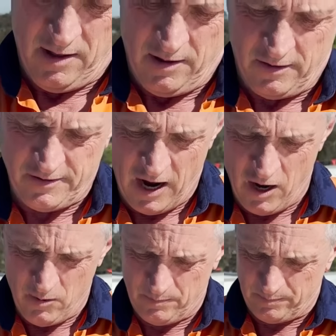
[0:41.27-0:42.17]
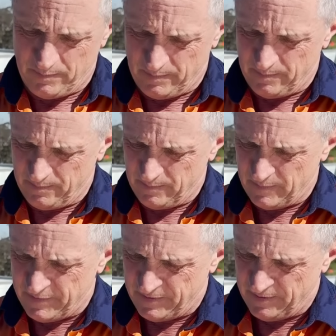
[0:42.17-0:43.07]
So
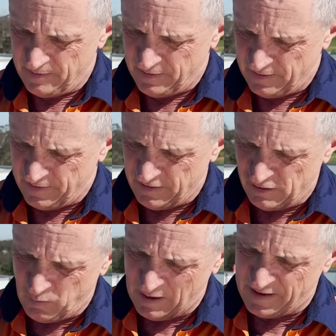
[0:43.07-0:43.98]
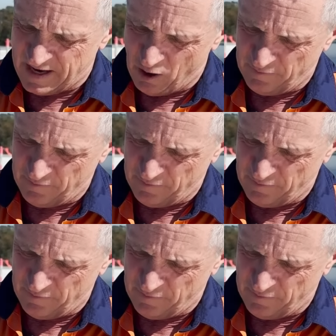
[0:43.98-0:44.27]
this is one of the L